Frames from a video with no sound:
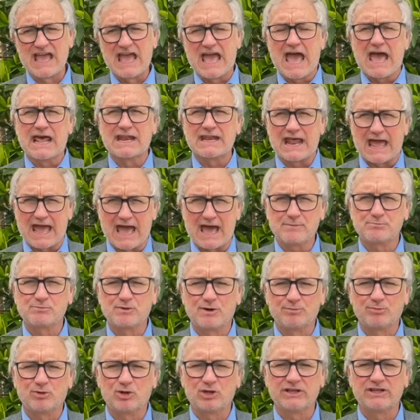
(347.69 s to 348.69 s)
and
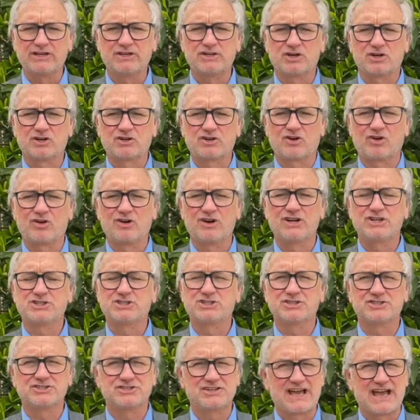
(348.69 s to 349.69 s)
admirable in your courage
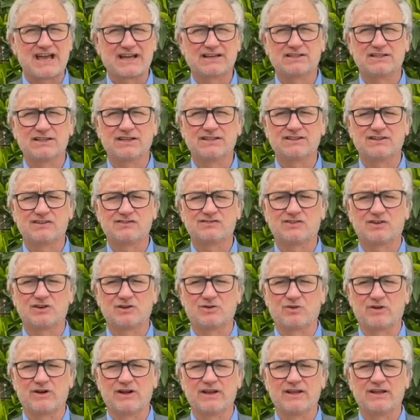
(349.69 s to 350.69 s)
in tackling this
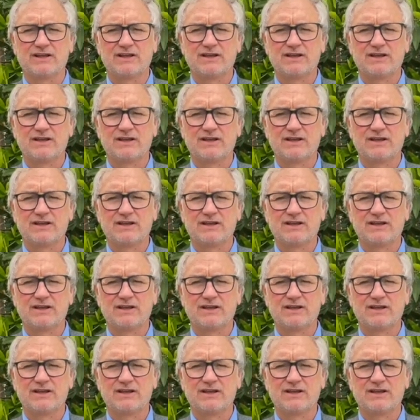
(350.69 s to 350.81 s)
degree.